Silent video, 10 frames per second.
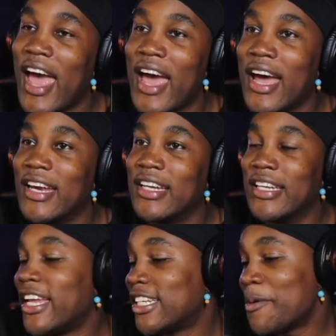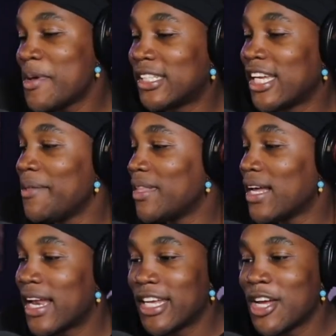and they tell me the same
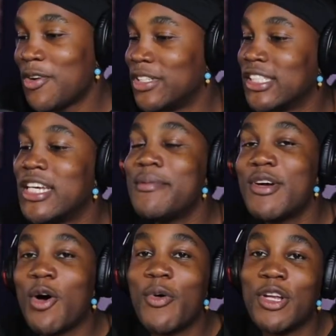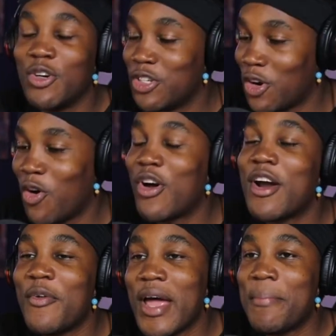thing like, yo, just keep going. You're, you're on
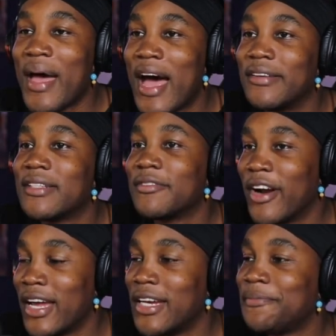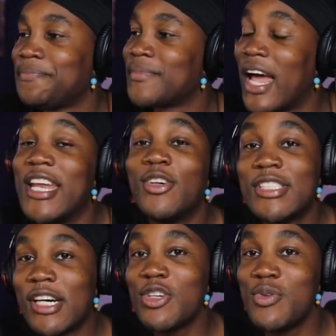the right path, right? And they'll
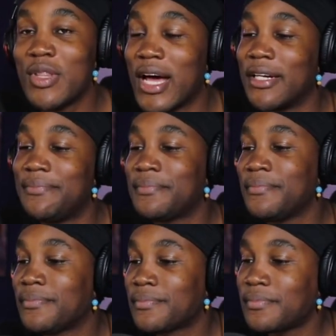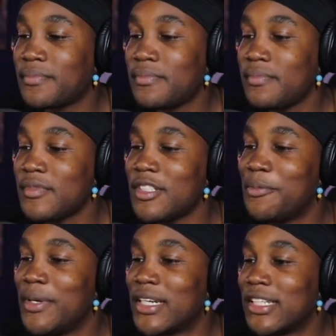tell you that
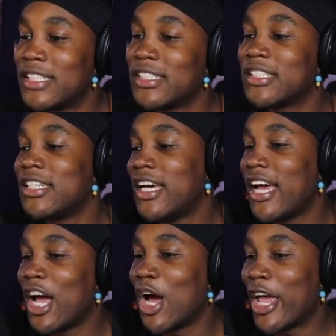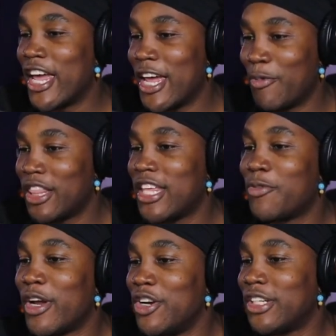because
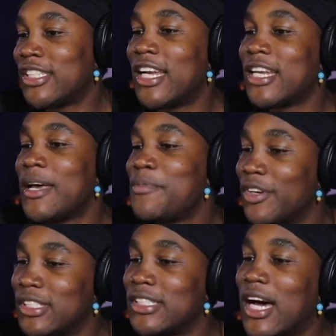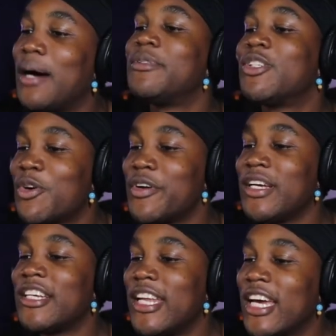within when you're telling them your sob
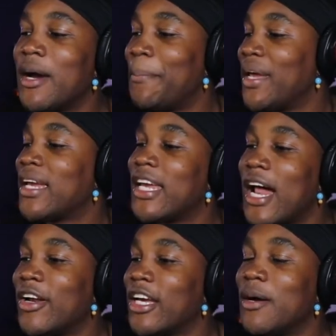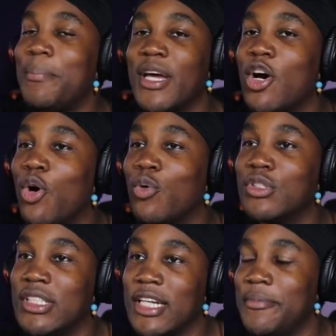story they could pick it out they could pick
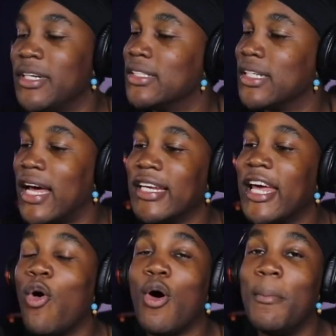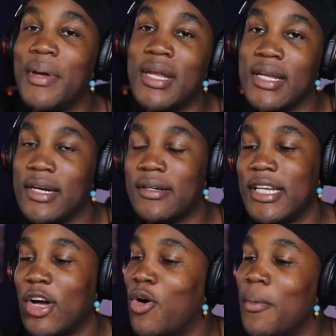holes in it because like they all been there
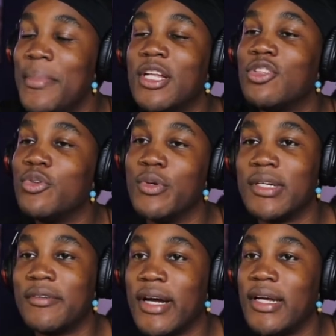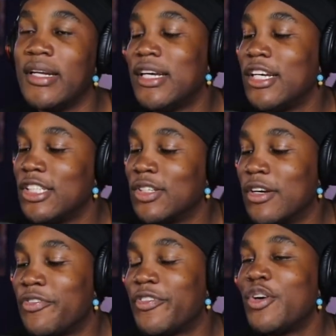they all been through it right so
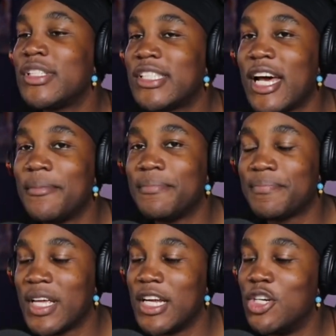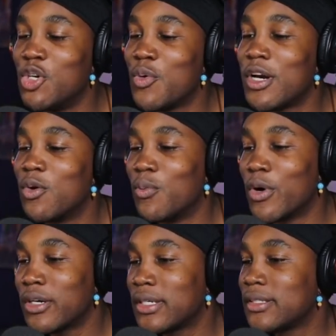the first step in doing the
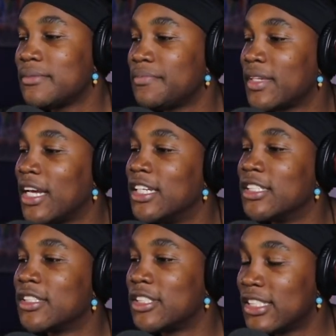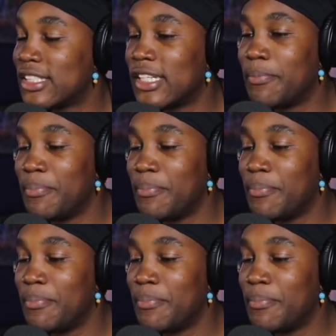work is